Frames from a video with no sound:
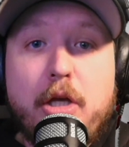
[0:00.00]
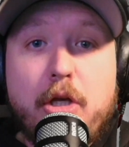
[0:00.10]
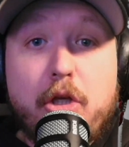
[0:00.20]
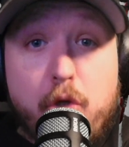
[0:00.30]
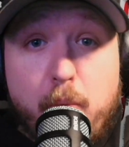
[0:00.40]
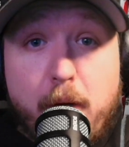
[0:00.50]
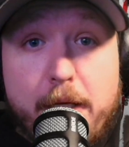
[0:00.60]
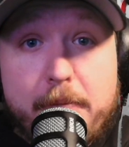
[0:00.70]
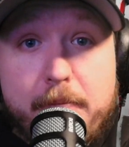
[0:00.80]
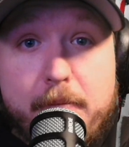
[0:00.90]
You want
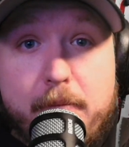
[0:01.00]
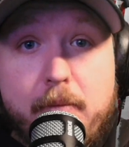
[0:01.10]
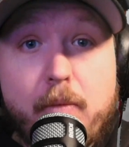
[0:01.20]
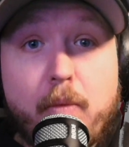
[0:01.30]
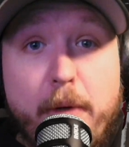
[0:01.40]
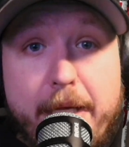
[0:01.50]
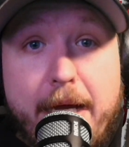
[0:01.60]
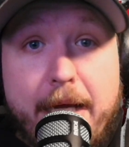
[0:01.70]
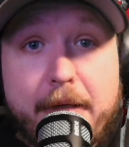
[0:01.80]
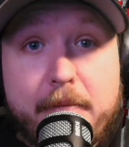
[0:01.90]
it. We
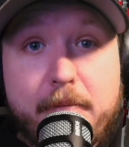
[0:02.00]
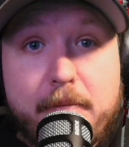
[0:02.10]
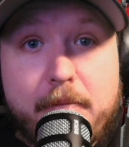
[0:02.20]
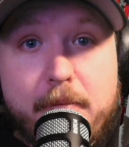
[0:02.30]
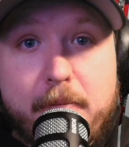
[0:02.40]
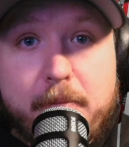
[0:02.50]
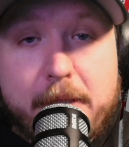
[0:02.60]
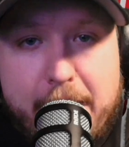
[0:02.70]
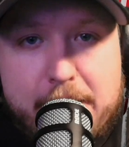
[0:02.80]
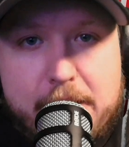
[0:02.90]
got it.
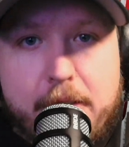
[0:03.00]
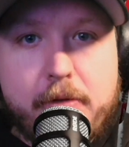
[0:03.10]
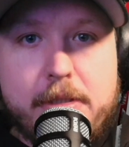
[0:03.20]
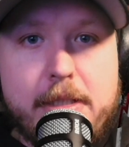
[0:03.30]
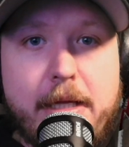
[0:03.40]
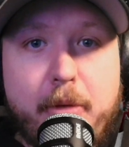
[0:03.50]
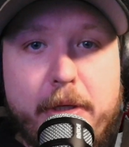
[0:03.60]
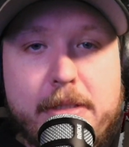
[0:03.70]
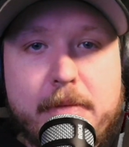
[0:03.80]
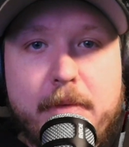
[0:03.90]
That is going to do it today,
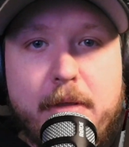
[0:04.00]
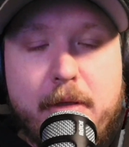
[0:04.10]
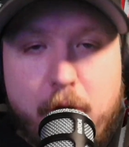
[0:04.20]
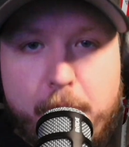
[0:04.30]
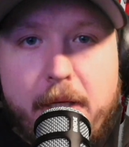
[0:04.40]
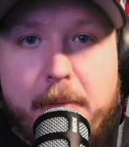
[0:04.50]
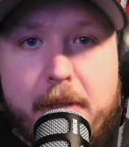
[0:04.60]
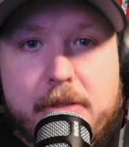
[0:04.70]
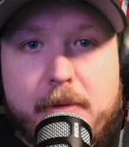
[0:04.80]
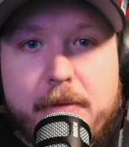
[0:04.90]
boys. Hope you had a
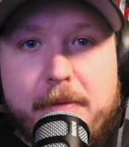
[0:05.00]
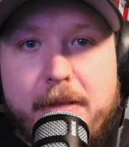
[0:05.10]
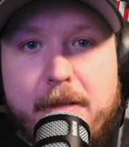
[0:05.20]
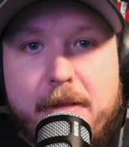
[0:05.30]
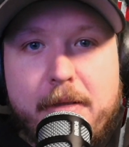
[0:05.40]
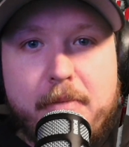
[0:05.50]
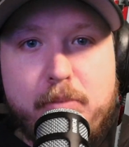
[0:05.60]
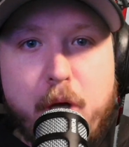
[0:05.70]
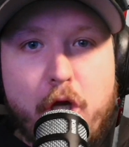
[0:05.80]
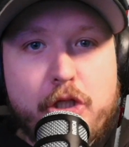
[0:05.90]
blessed one.
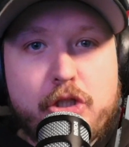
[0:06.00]
Peace.